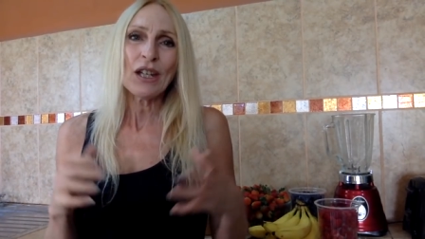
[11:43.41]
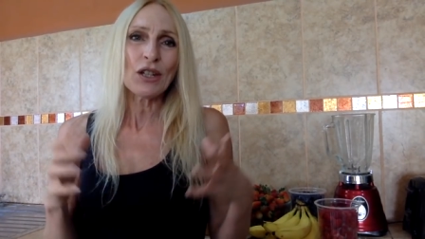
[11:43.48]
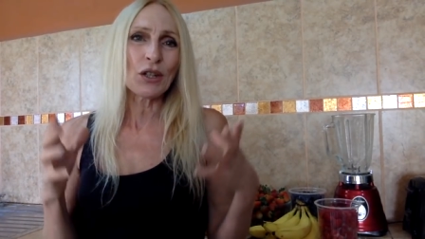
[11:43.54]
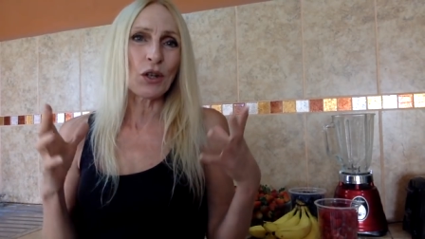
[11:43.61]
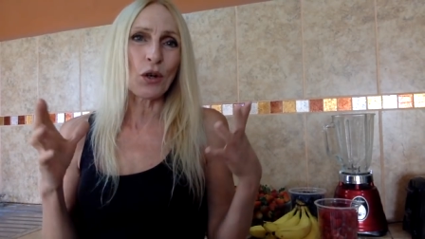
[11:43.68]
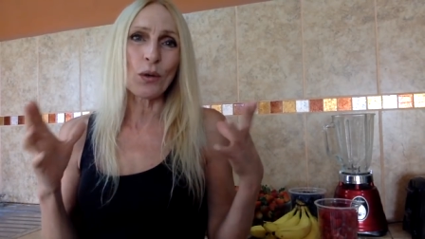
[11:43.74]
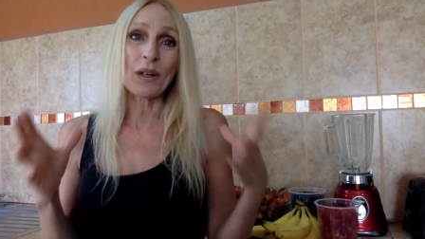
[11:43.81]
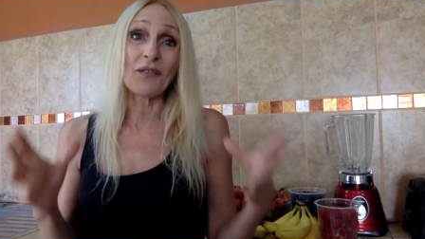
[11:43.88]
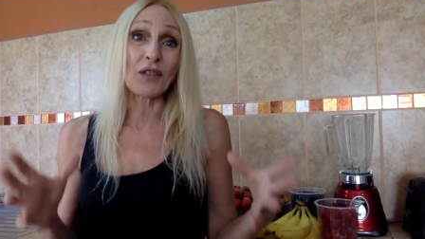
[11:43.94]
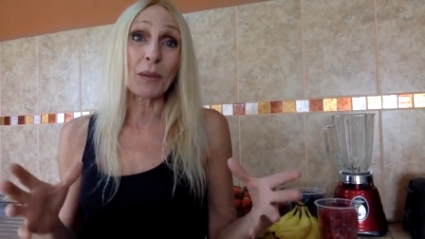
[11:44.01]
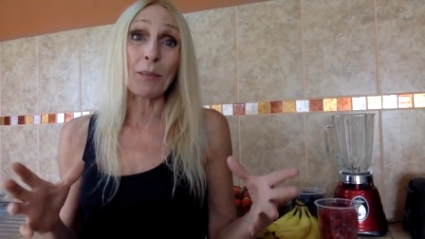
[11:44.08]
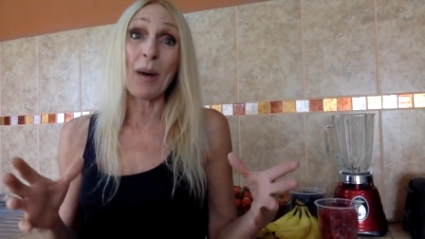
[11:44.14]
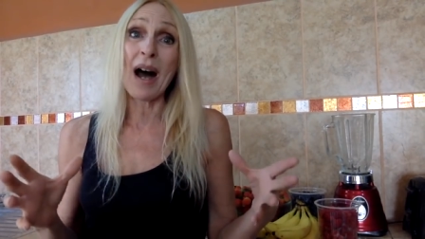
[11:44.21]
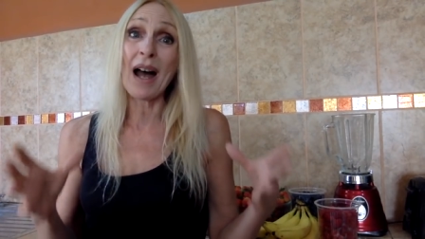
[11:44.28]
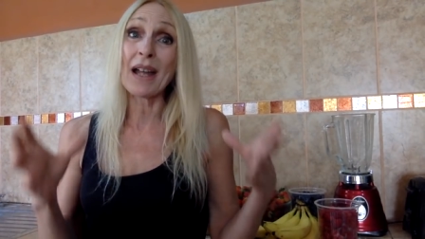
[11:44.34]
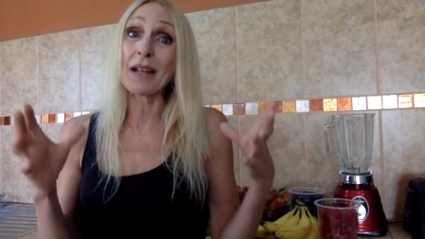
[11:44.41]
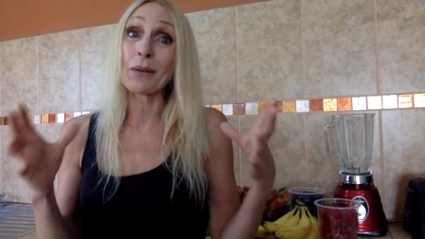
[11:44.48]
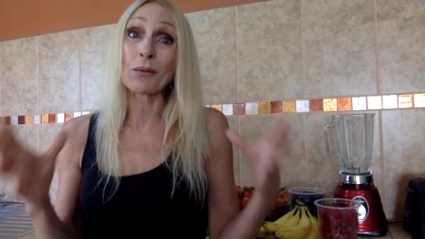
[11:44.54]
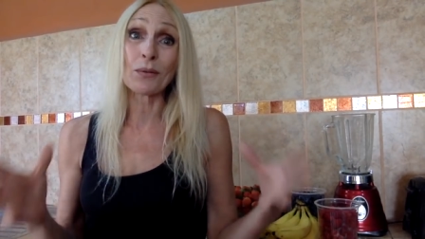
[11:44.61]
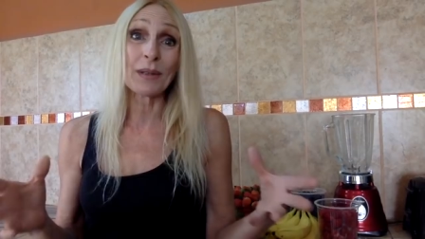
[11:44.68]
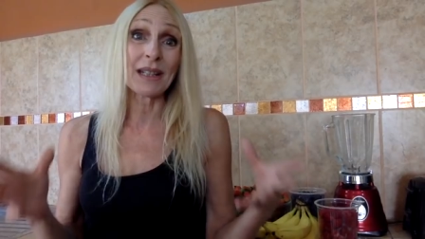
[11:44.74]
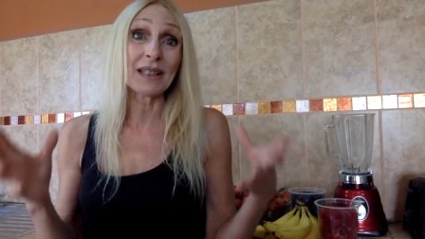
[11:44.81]
You know, if you buy
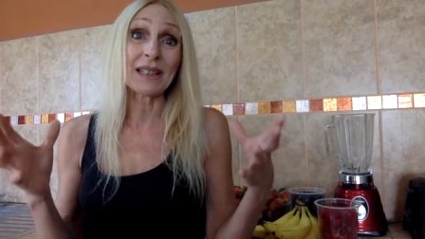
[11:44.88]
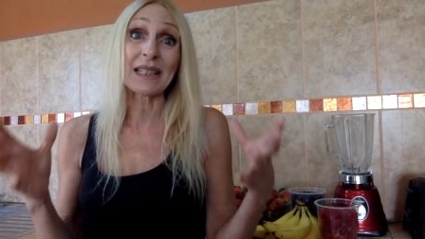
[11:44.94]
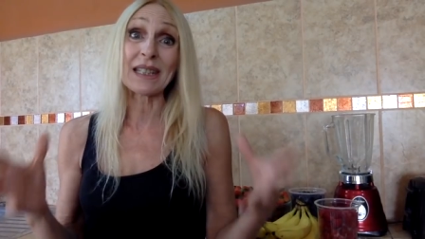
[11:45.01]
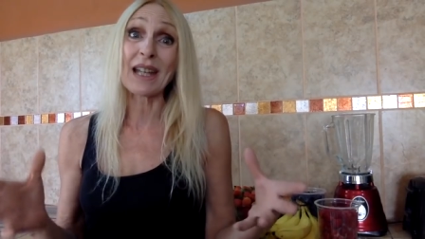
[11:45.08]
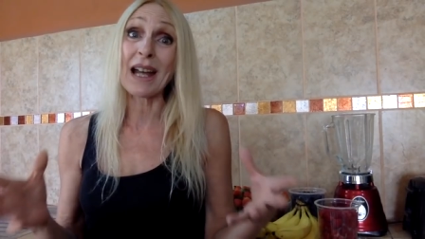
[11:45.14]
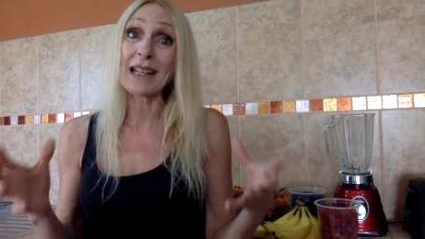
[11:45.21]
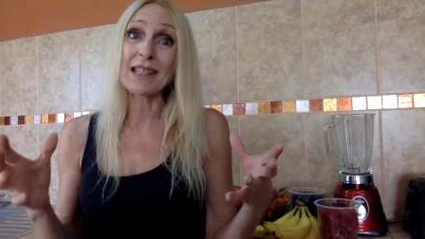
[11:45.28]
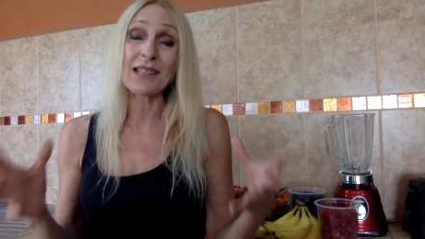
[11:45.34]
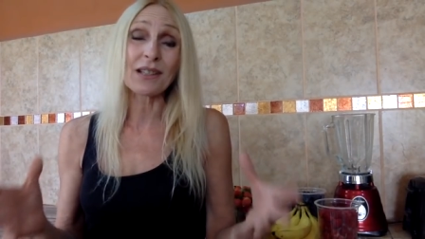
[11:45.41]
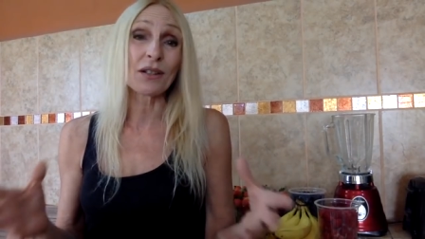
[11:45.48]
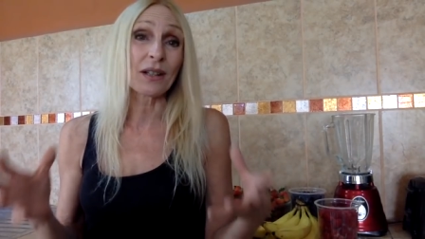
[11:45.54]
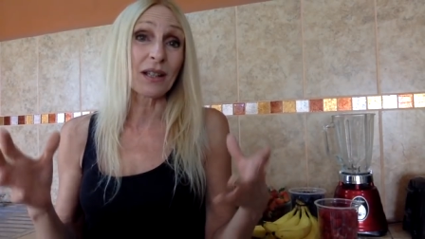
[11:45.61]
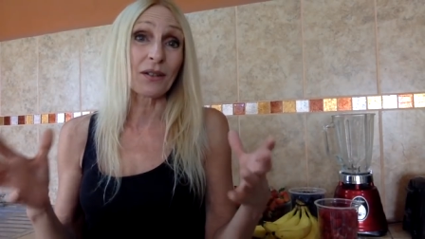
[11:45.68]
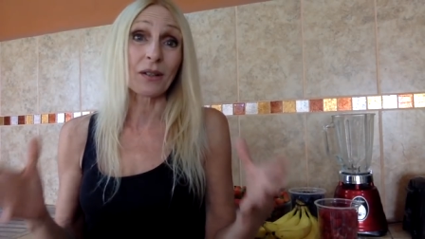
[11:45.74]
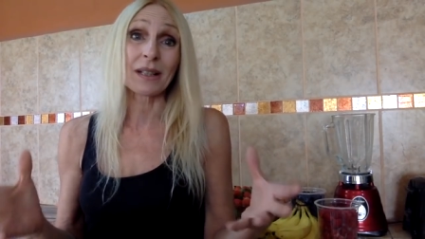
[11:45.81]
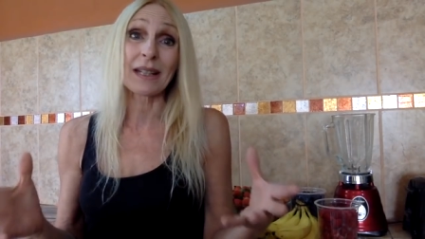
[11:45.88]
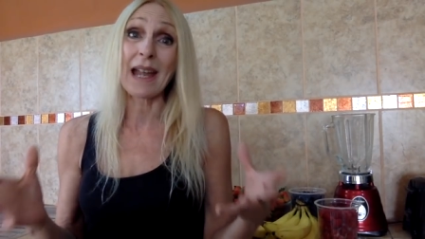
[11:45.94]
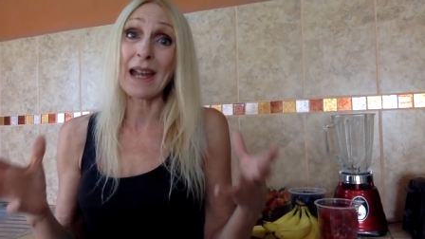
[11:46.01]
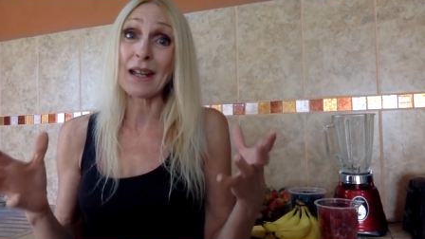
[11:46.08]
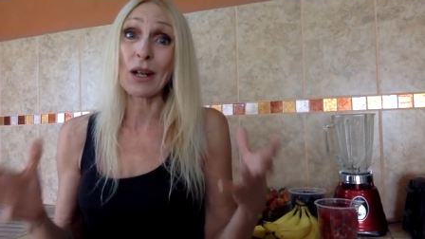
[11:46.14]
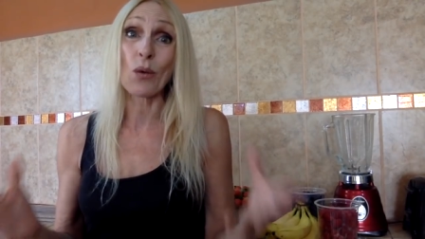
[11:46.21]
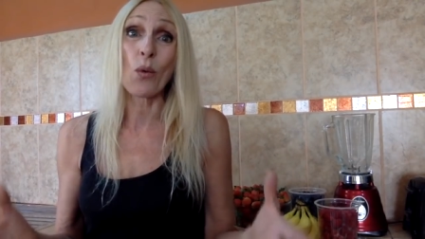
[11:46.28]
a really nice looking
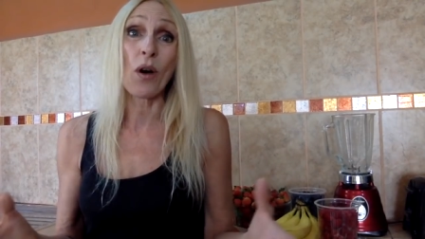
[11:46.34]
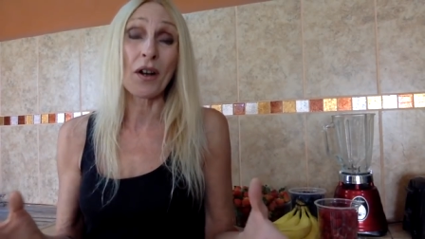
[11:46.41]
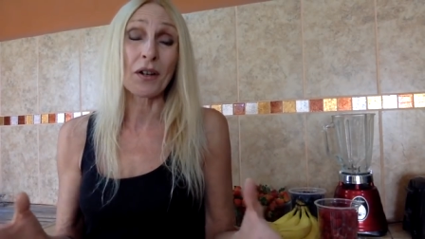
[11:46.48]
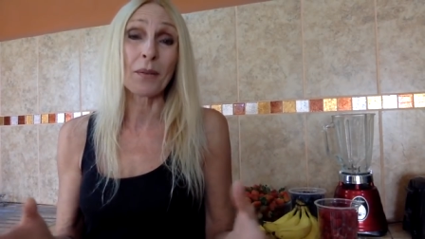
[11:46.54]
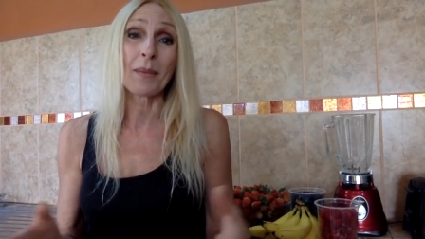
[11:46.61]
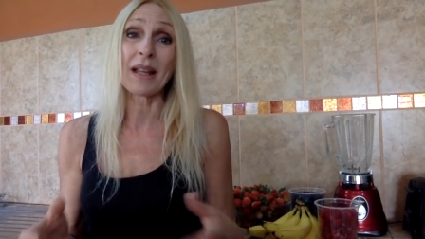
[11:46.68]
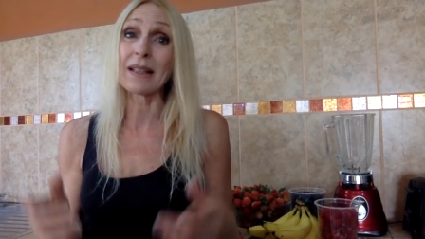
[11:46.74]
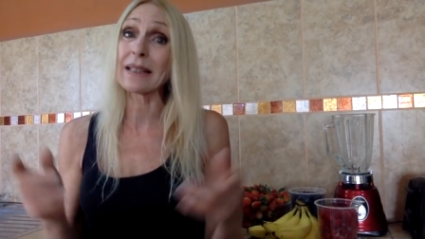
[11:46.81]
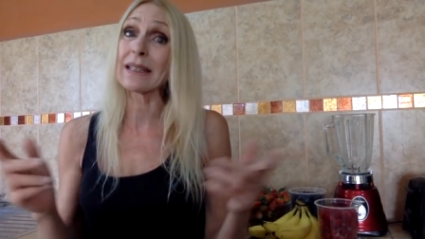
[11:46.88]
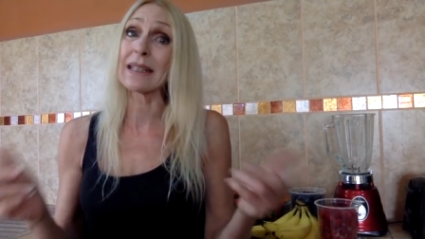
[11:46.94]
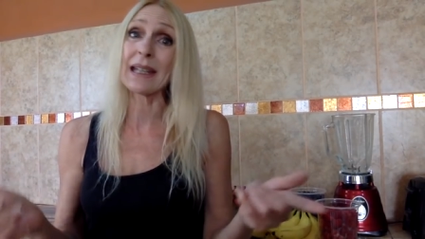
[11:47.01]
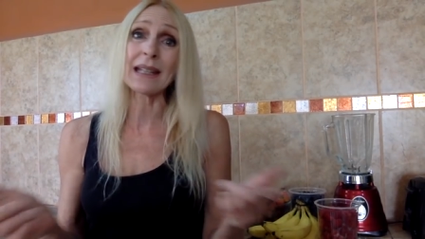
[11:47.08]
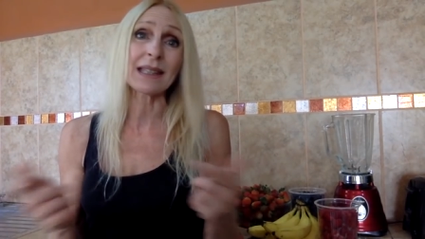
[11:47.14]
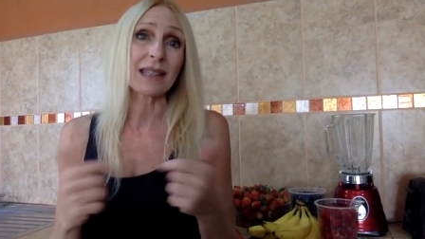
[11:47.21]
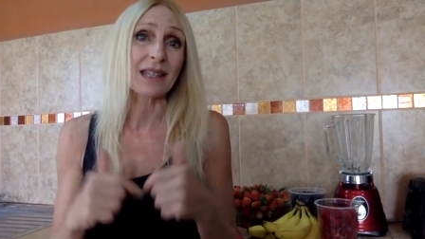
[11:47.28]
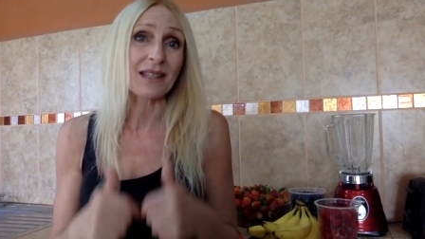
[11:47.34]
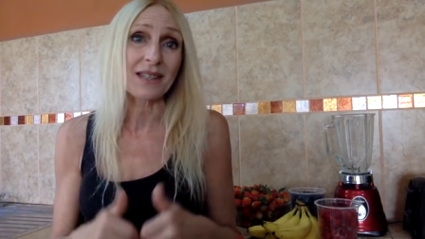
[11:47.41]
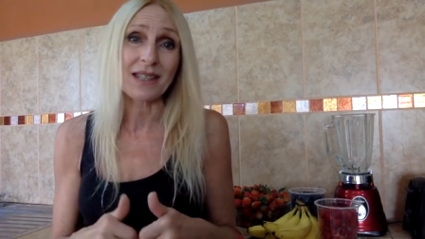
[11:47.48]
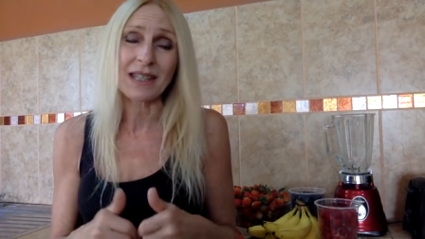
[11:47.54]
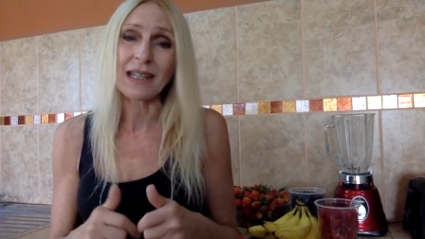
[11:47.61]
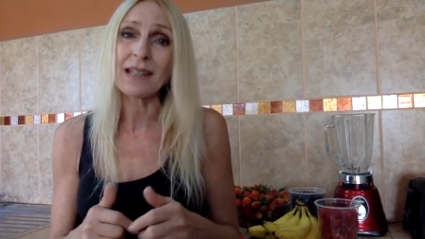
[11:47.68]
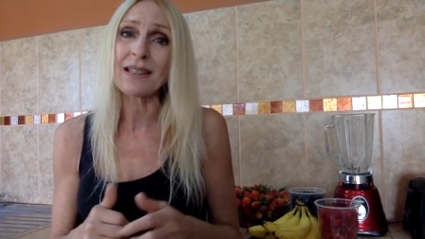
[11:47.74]
organic watermelon, get the
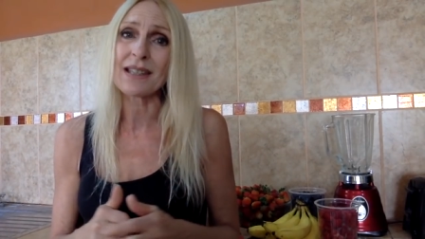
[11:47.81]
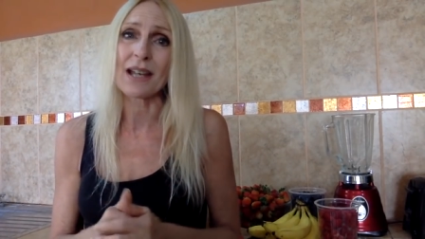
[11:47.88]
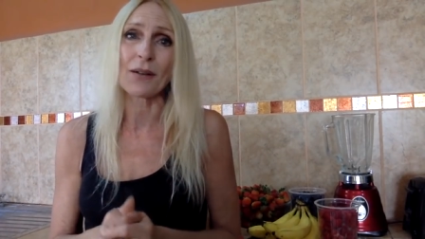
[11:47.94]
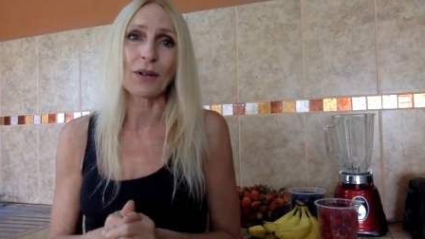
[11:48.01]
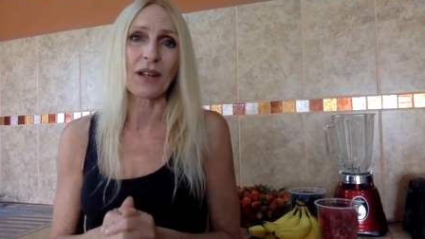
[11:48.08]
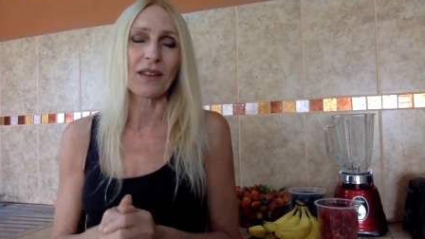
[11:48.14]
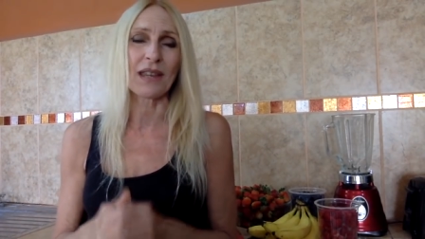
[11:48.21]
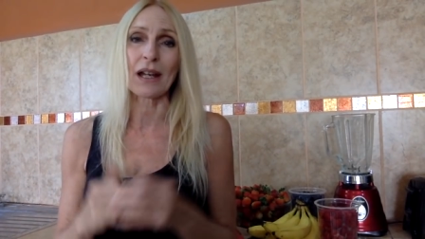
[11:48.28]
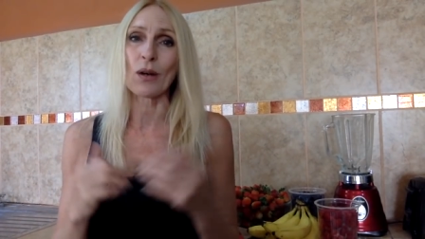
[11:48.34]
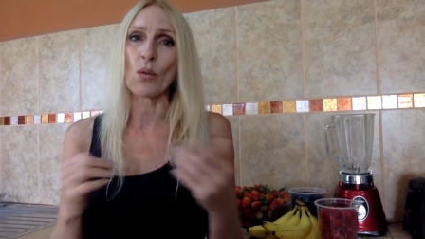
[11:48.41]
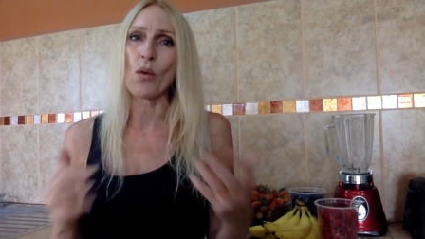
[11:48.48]
seeds out of there.